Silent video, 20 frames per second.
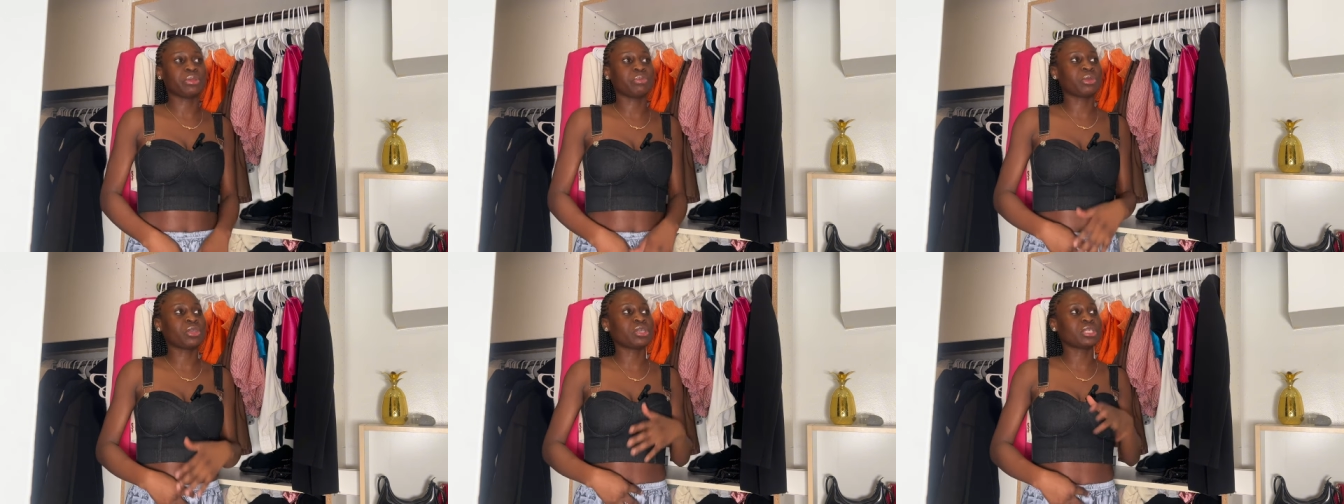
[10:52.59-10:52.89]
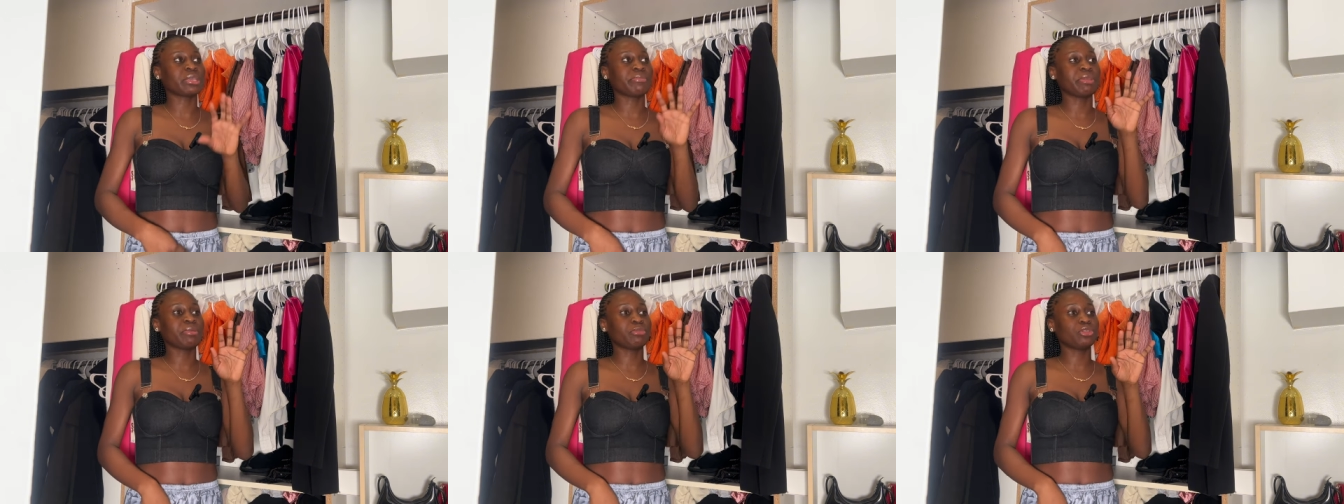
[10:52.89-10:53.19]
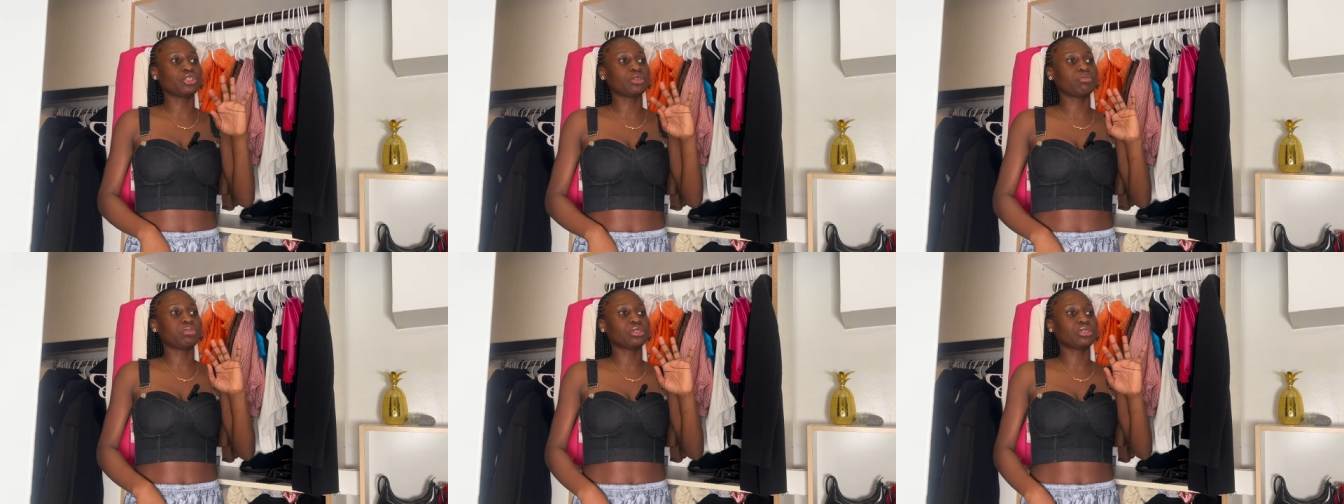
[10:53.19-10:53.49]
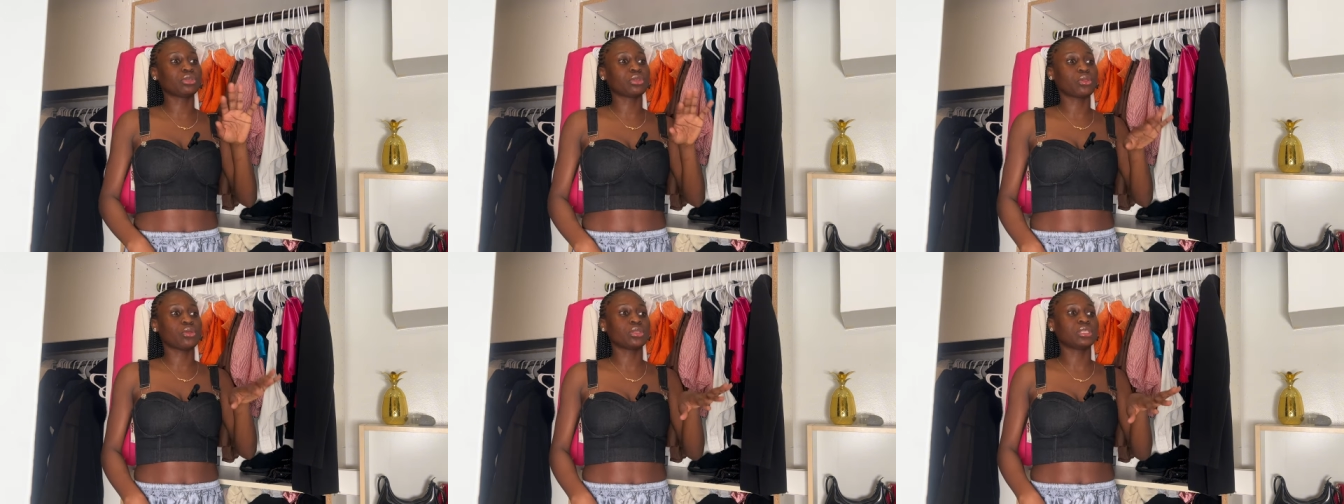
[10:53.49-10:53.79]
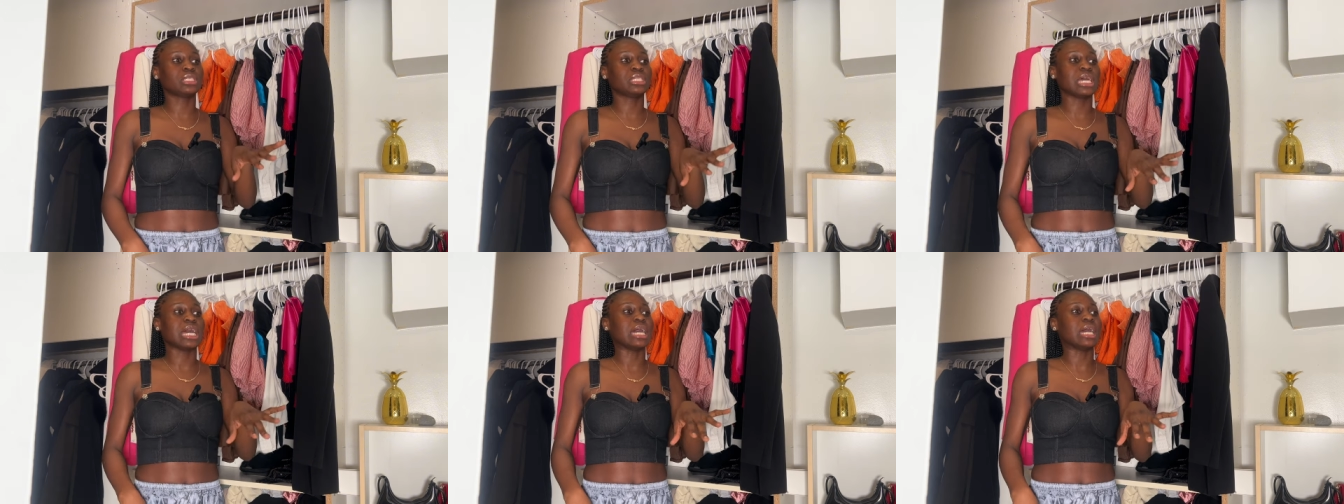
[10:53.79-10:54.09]
because i'm able to put clothes
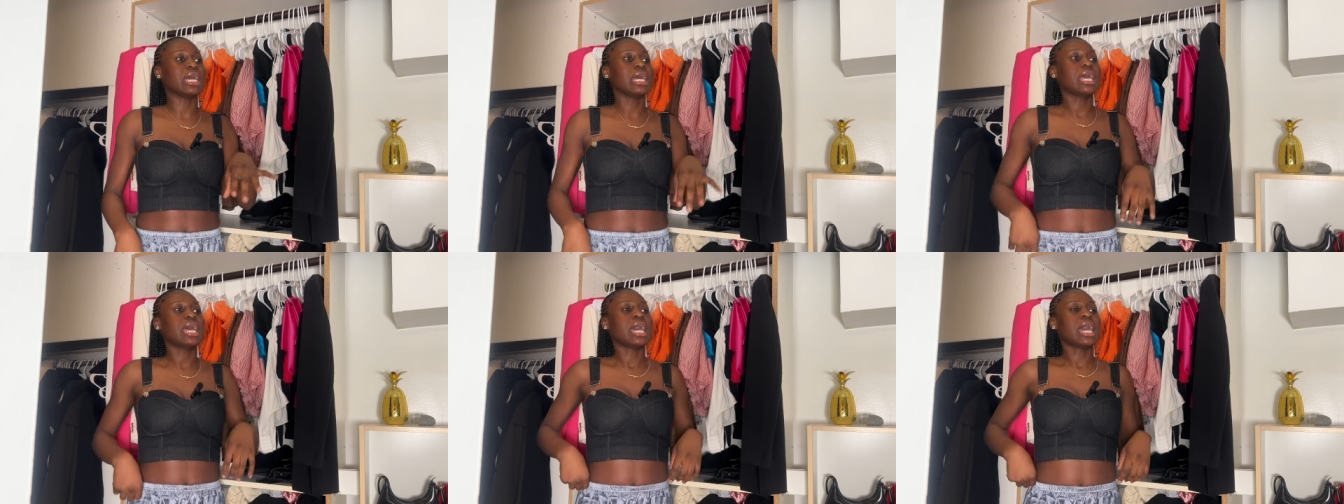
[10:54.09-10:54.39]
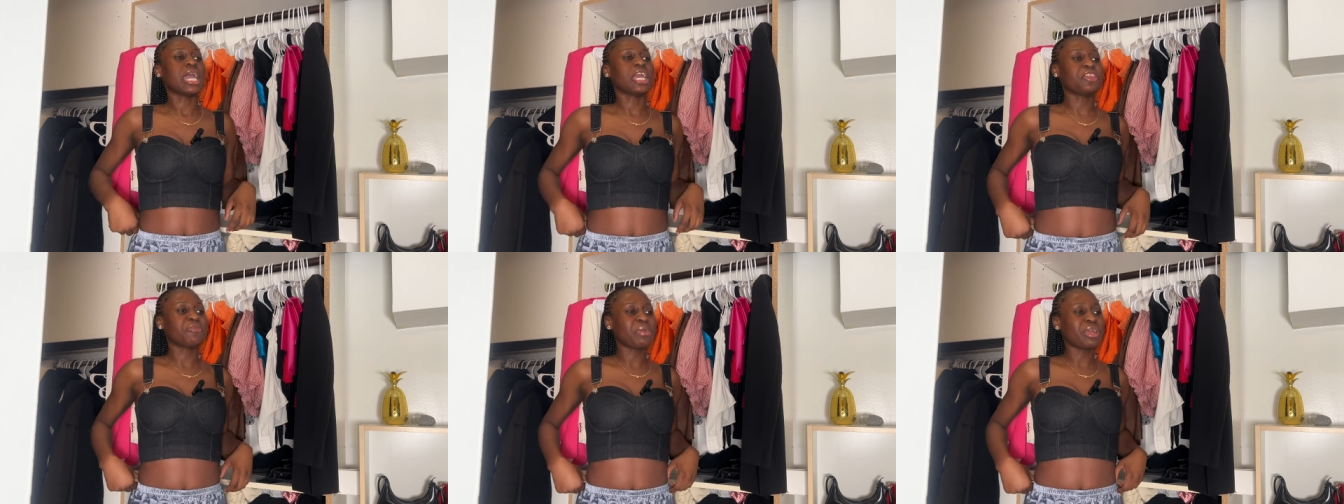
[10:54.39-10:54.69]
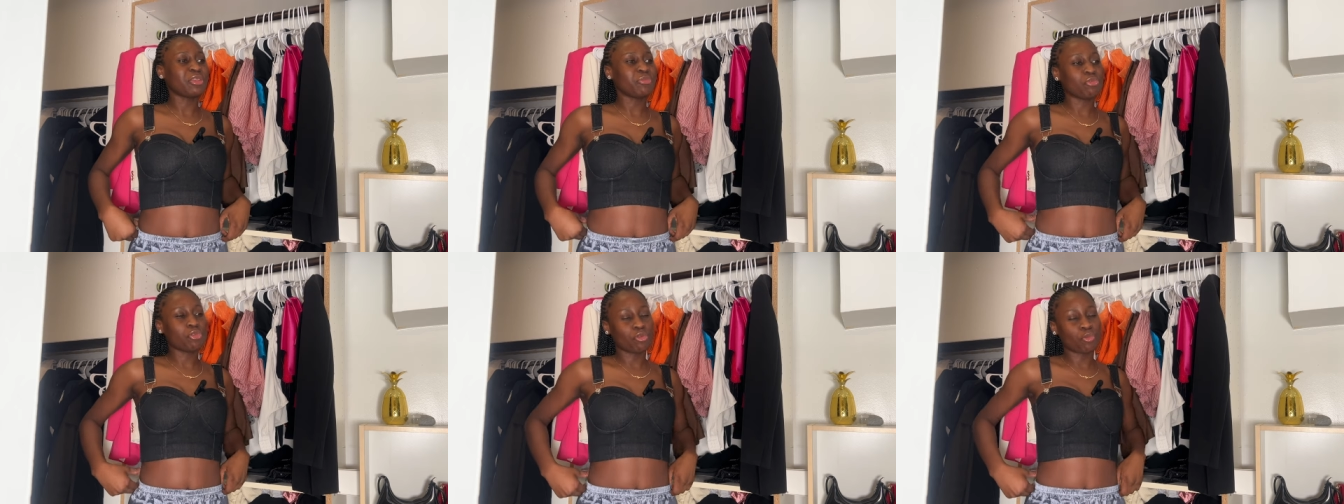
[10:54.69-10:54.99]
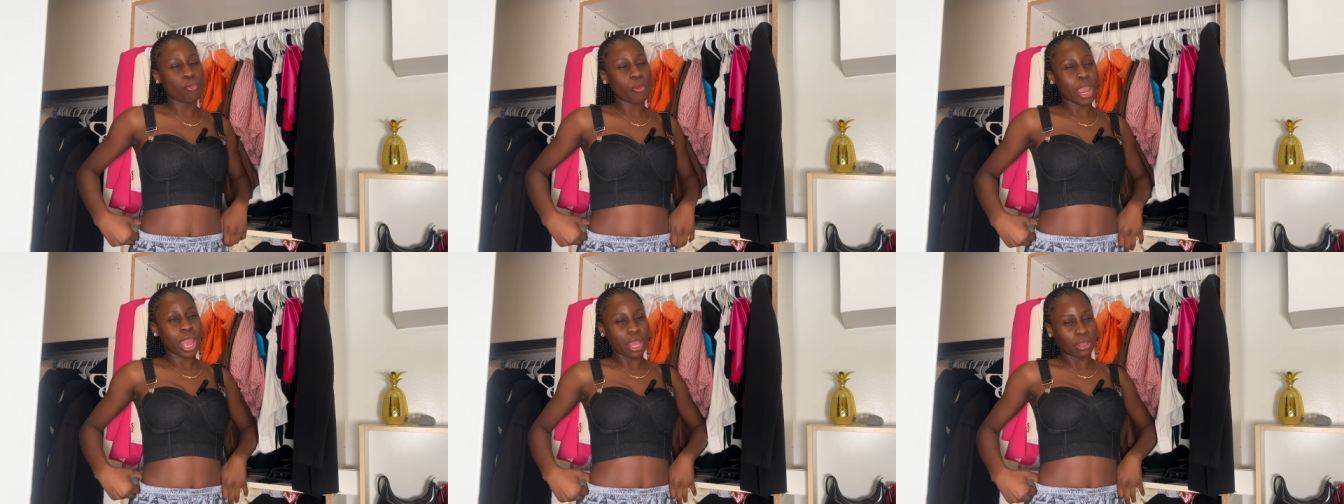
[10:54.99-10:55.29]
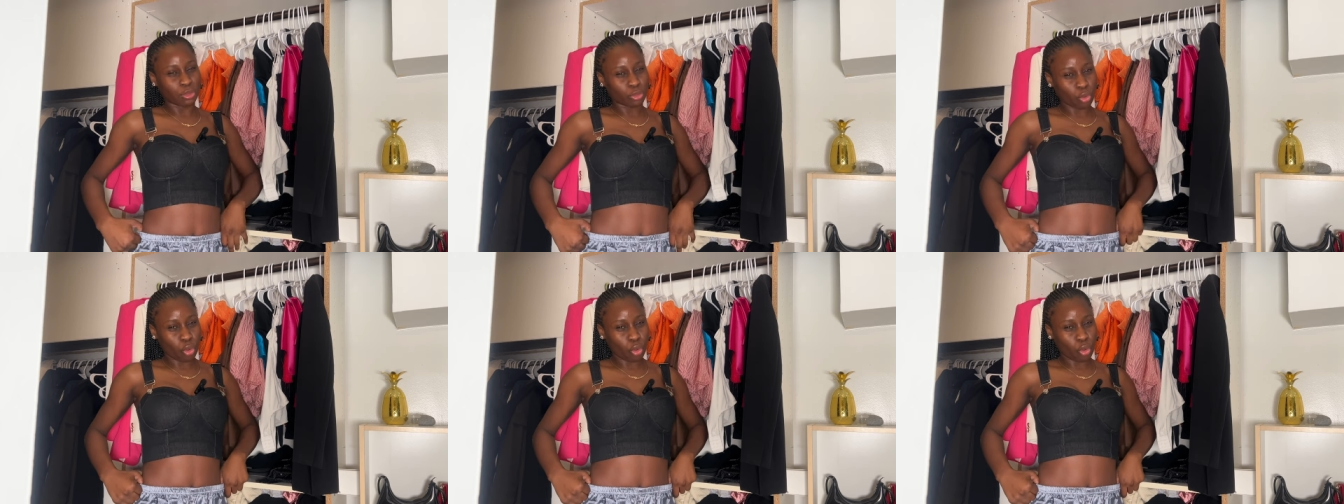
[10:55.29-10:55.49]
that i normally would wear